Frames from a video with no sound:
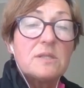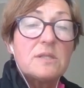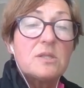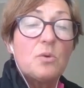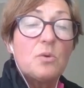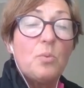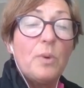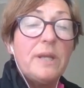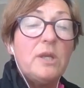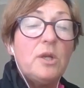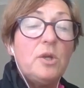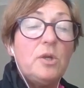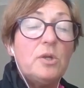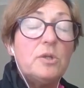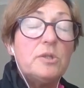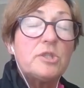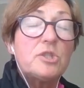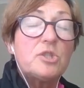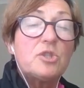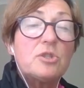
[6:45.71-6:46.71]
So when you
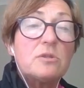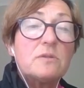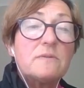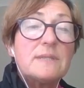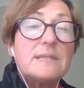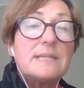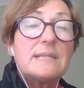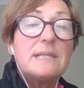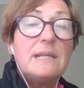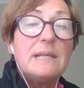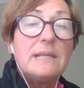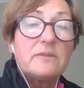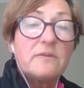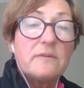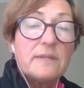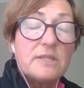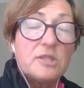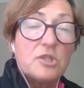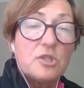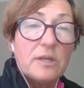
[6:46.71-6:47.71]
use children's
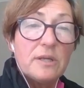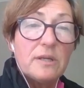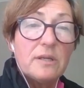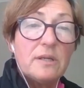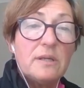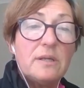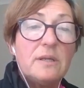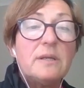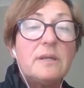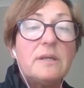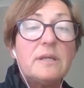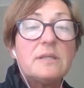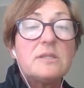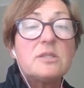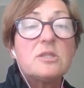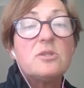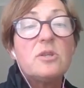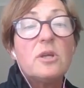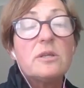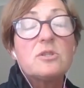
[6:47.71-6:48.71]
literature,
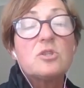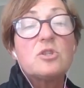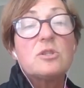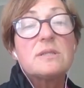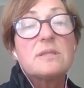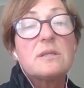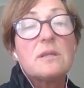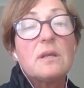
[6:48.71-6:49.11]
it's not just,